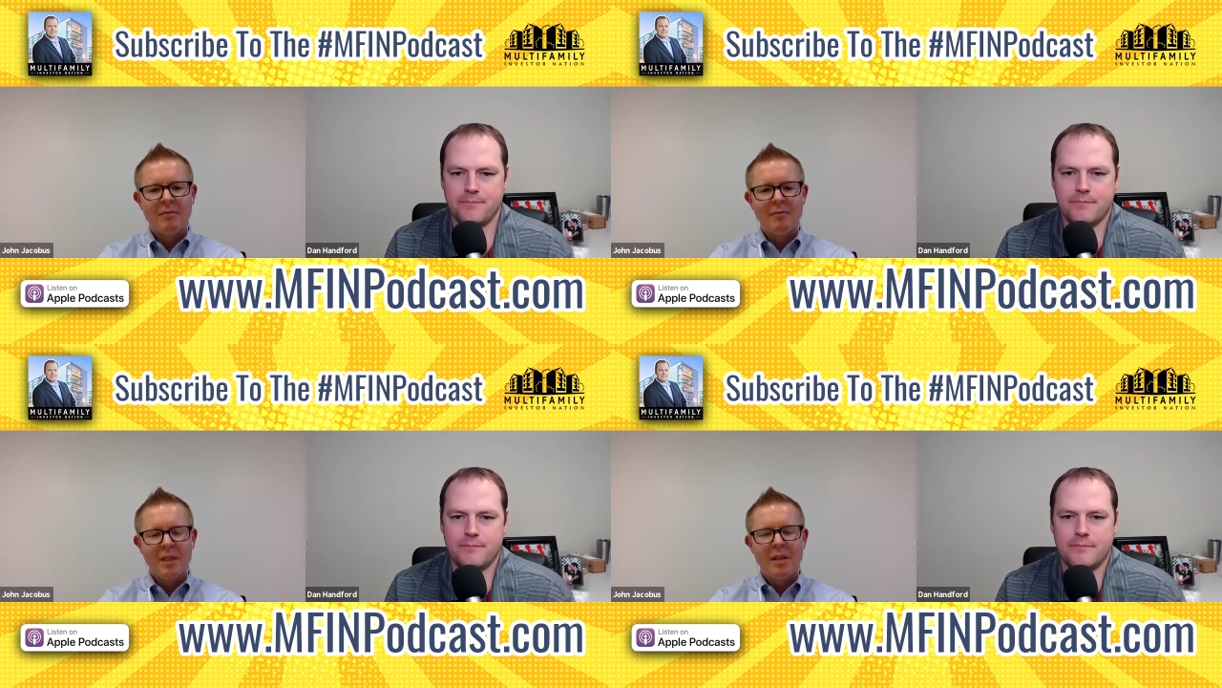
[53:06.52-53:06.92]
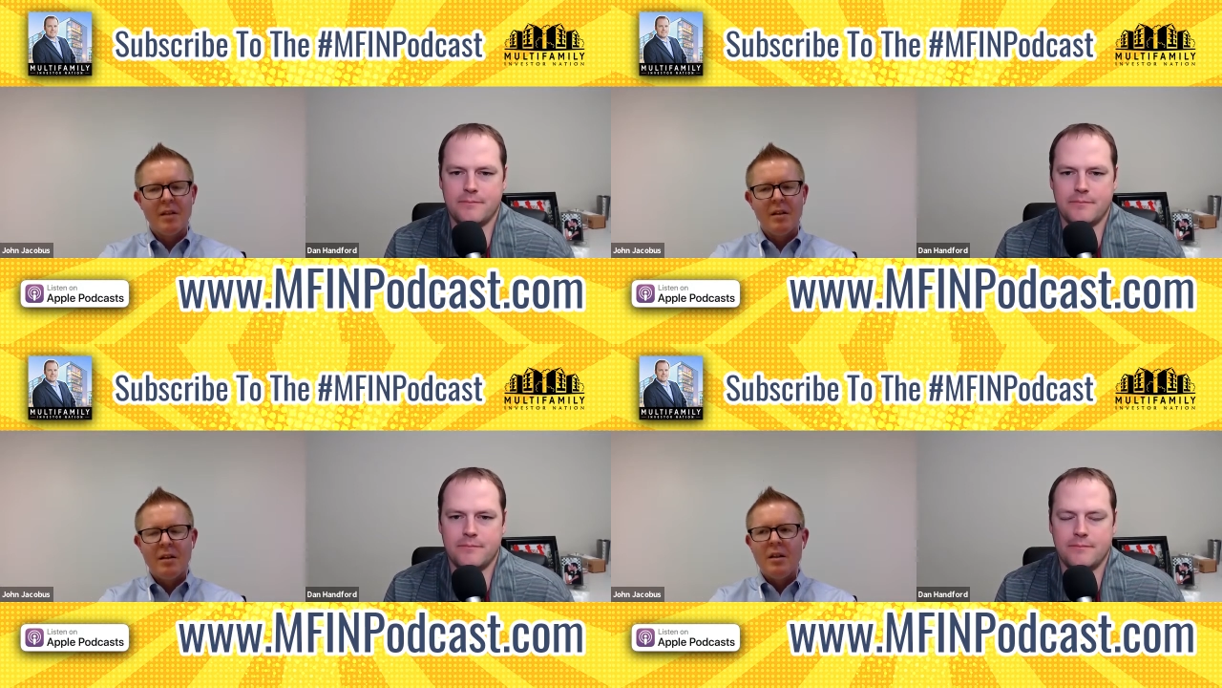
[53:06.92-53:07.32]

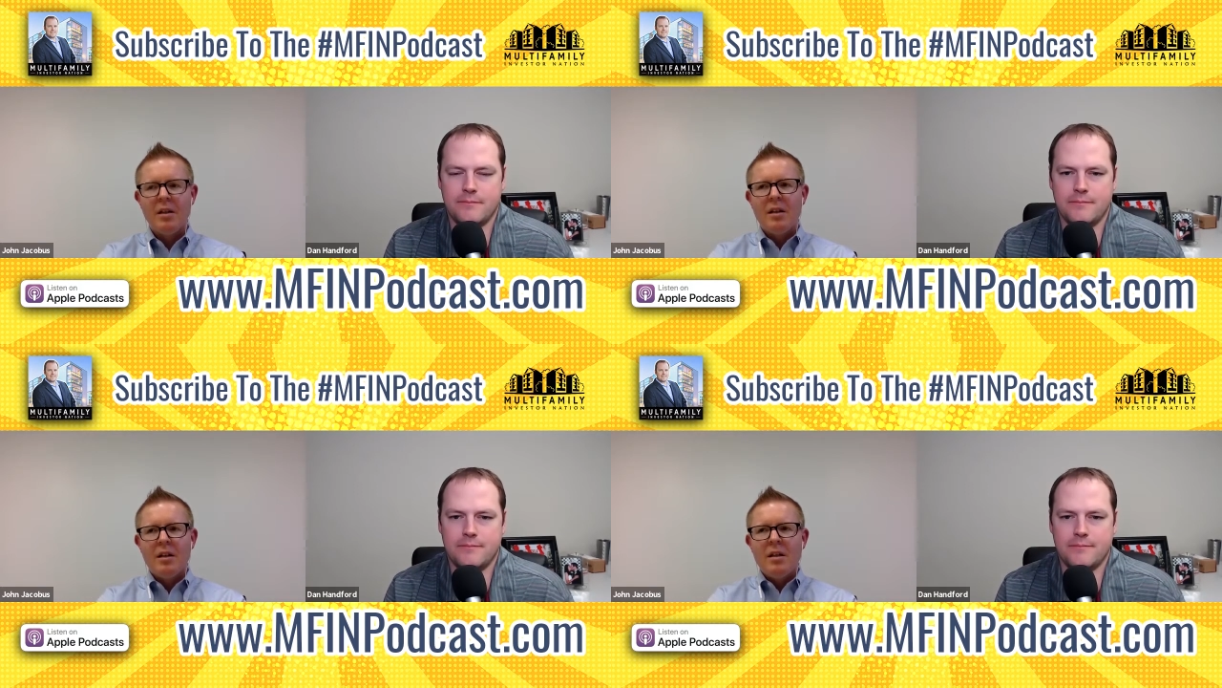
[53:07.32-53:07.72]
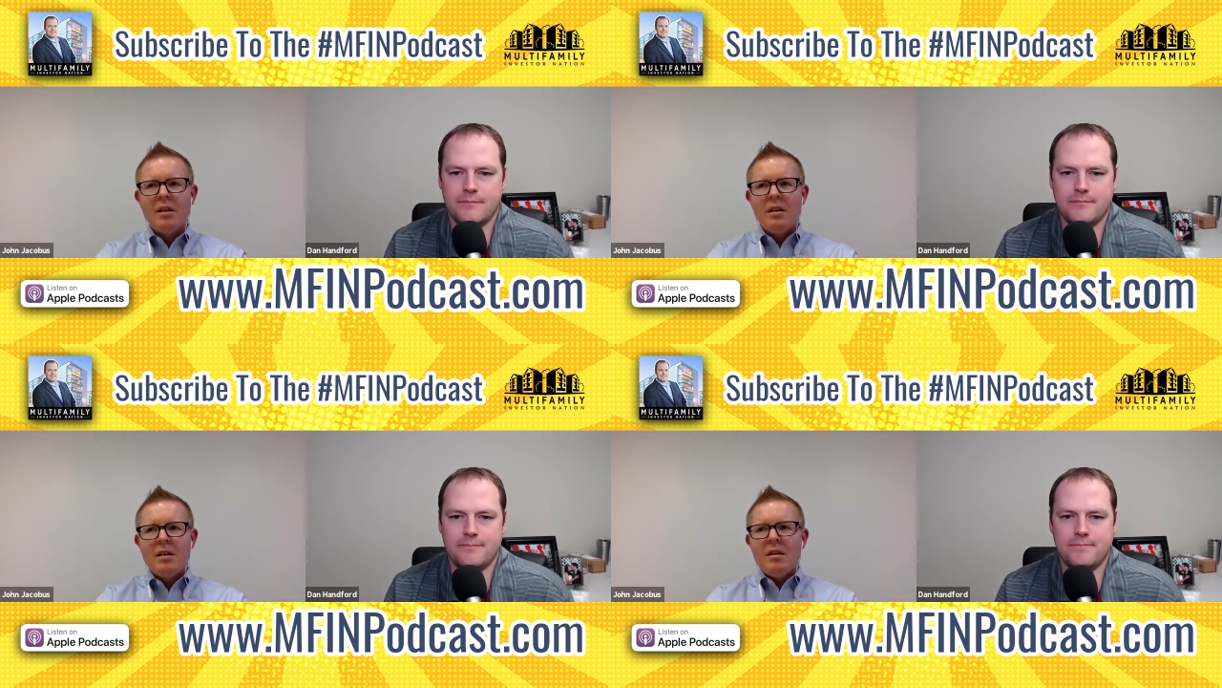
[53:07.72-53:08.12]

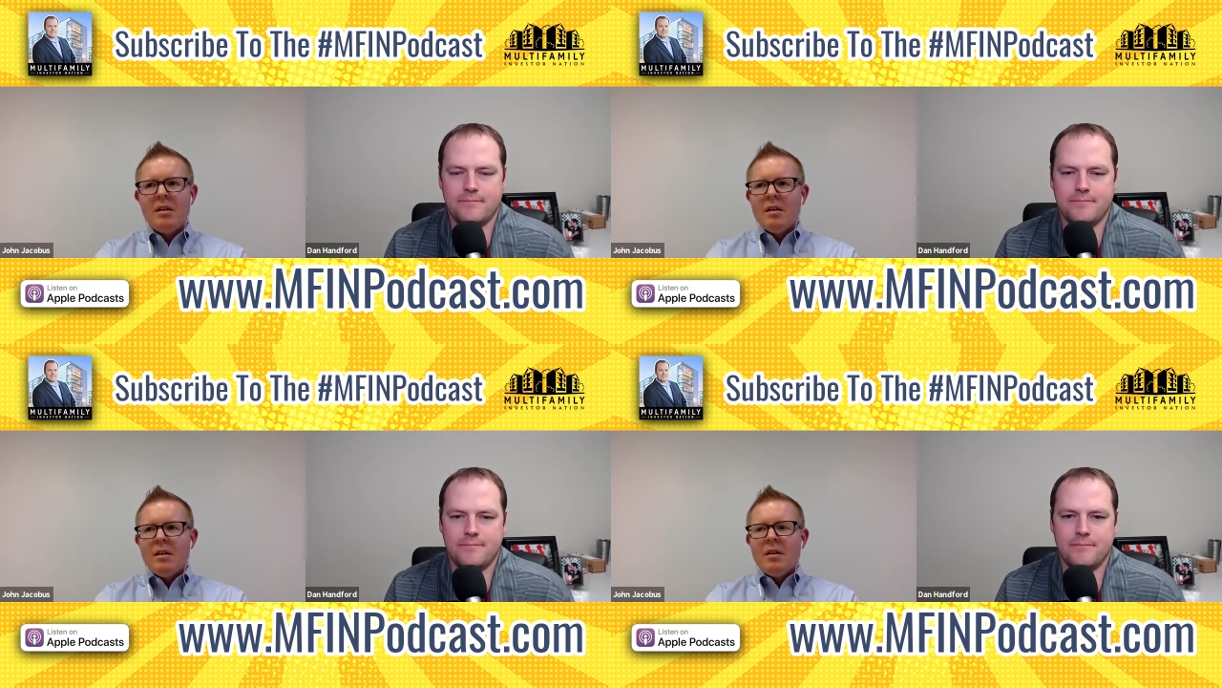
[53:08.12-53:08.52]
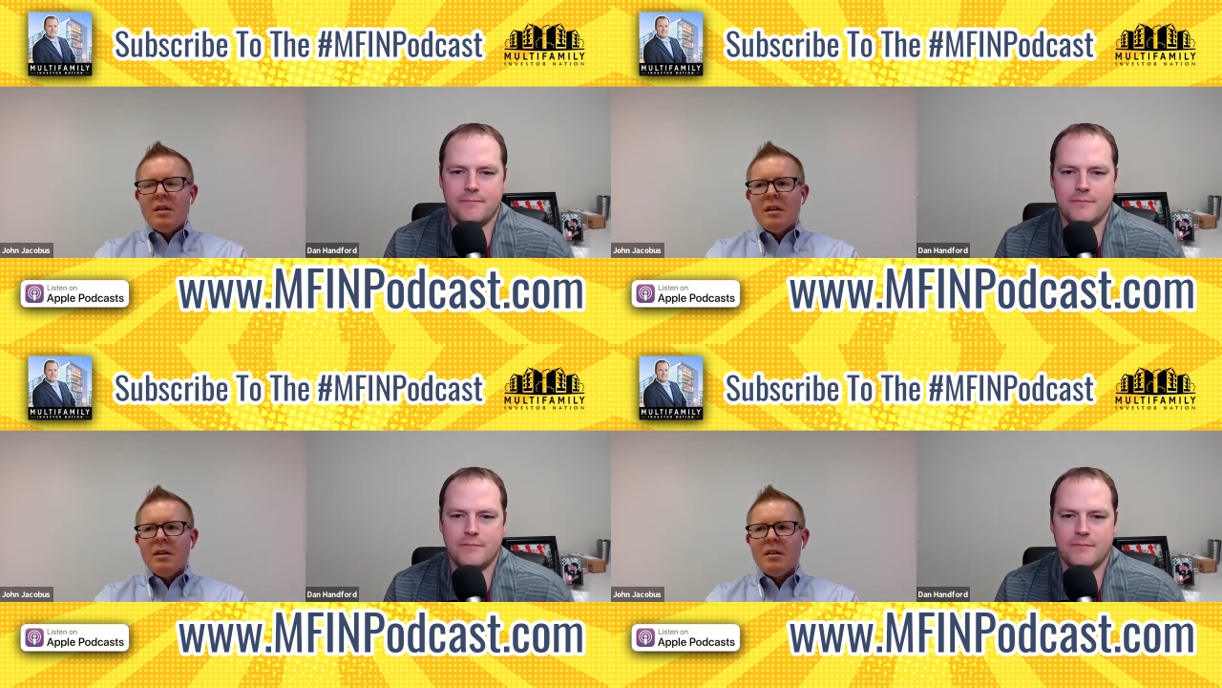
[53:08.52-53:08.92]
[no speech]